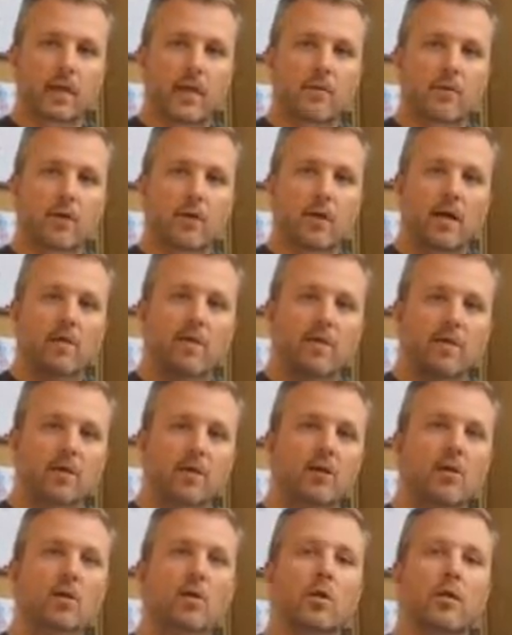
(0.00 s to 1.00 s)
and they're going to have a
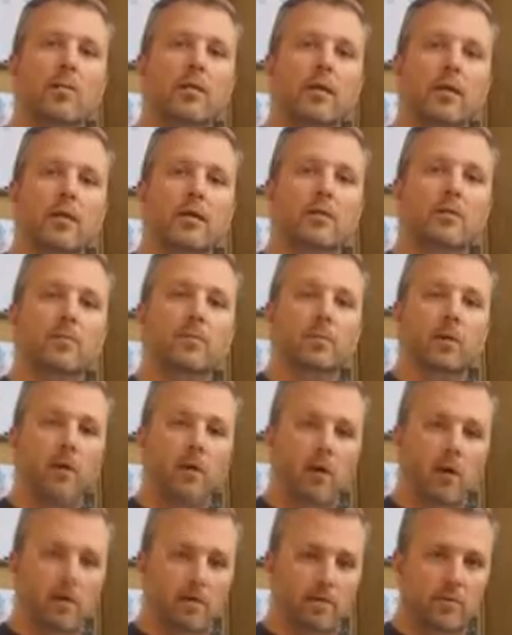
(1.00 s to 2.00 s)
single elimination
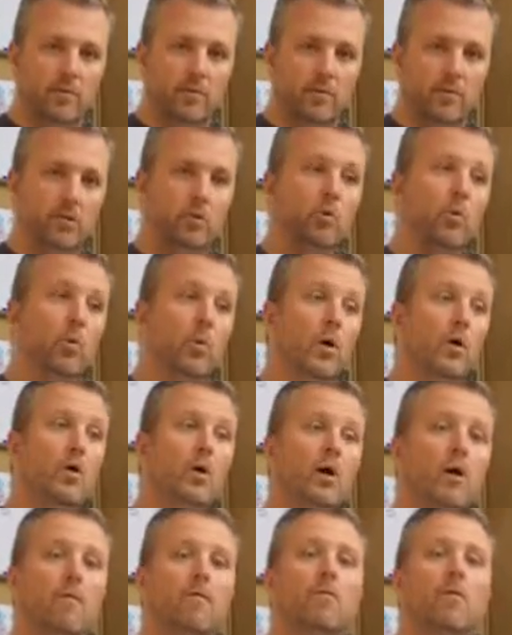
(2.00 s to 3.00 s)
playoffs, which you
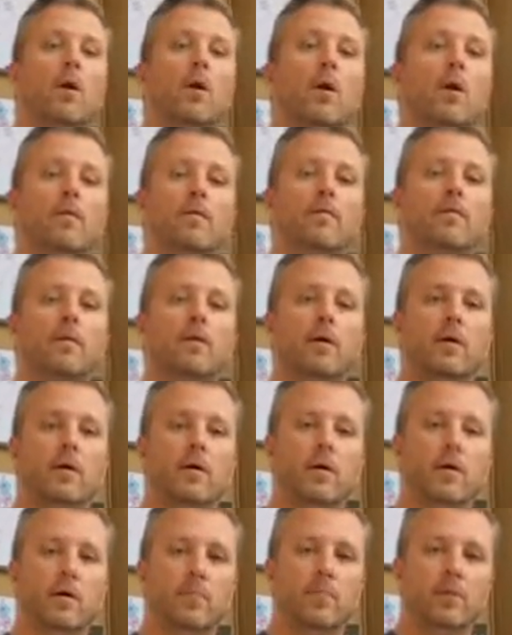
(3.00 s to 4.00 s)
will help ref,
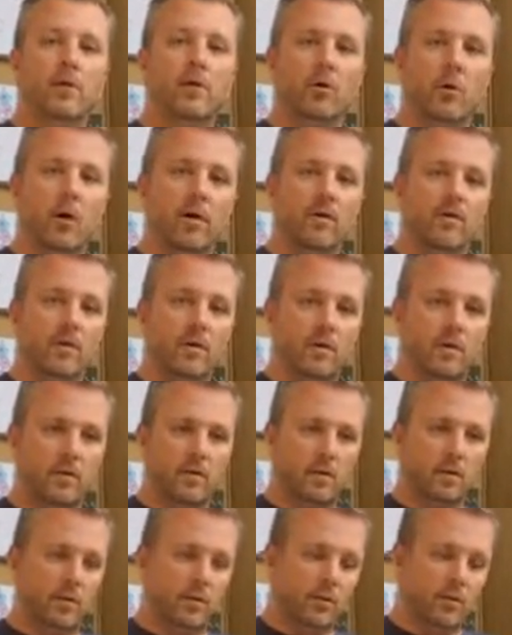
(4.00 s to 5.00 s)
but
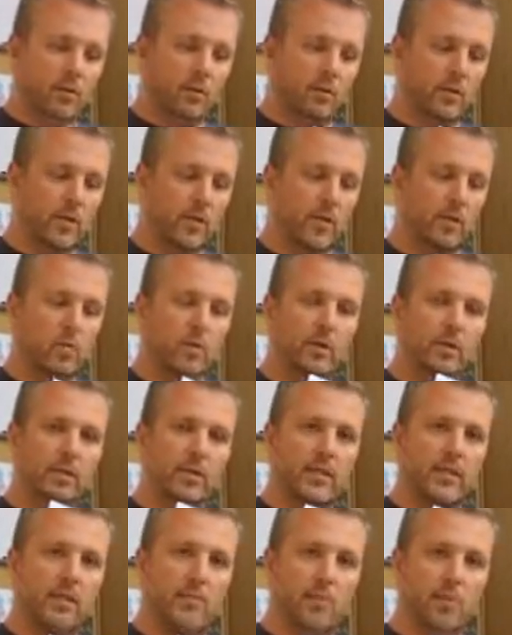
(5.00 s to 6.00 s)
she'll tell you which
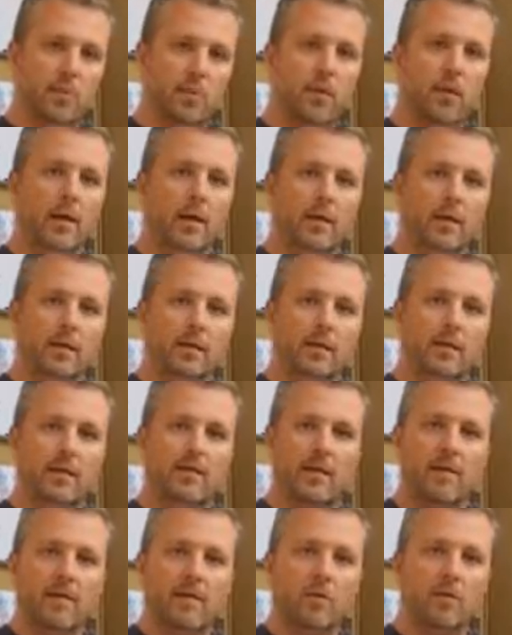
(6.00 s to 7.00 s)
teams are playing instead
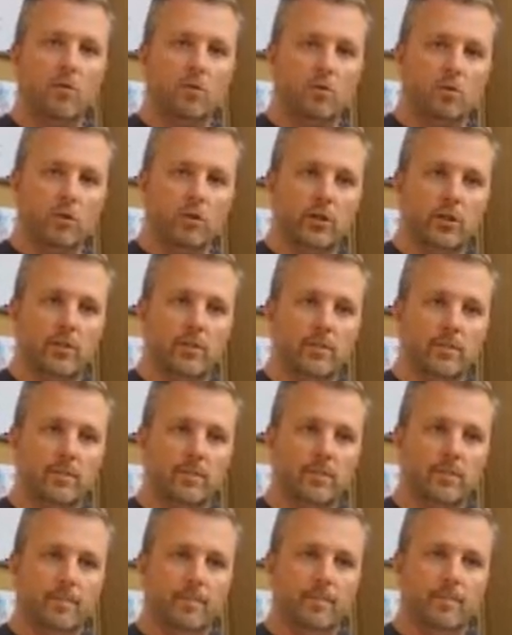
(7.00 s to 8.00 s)
of having a pool sheet.
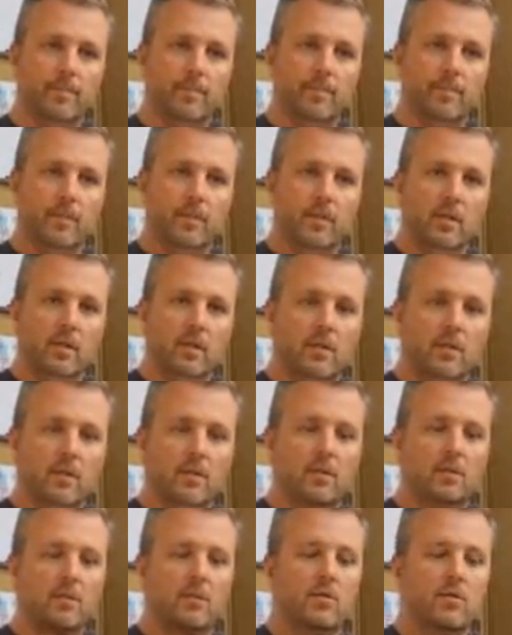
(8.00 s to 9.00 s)

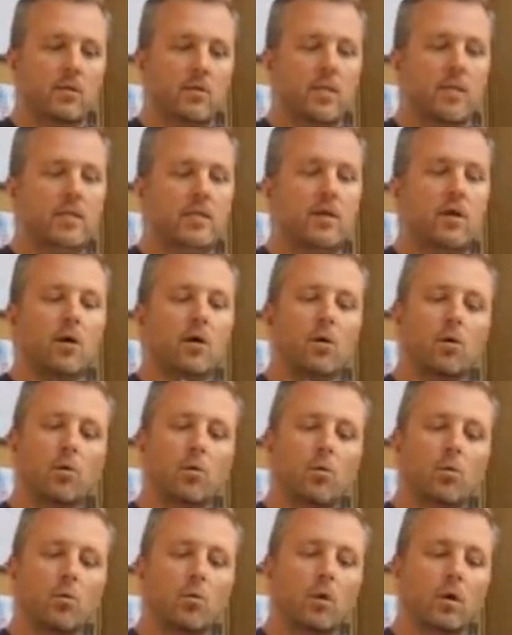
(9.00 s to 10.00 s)
So that's
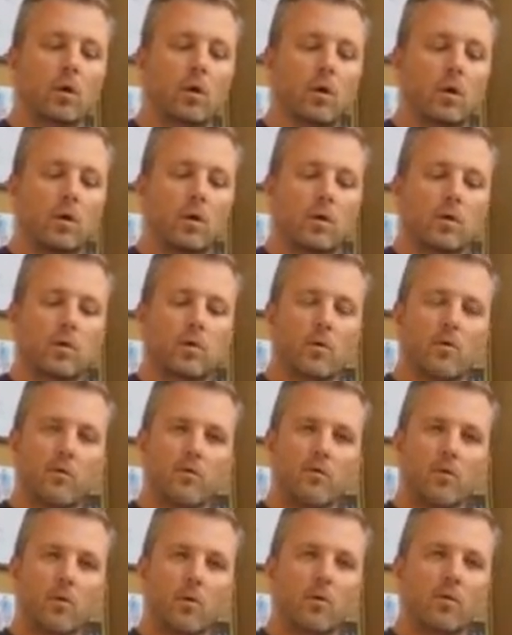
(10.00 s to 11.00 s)
how the
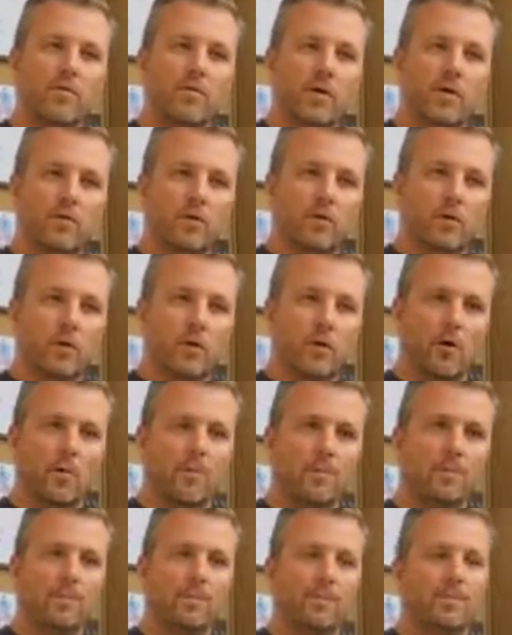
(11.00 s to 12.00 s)
flow of things are going to go.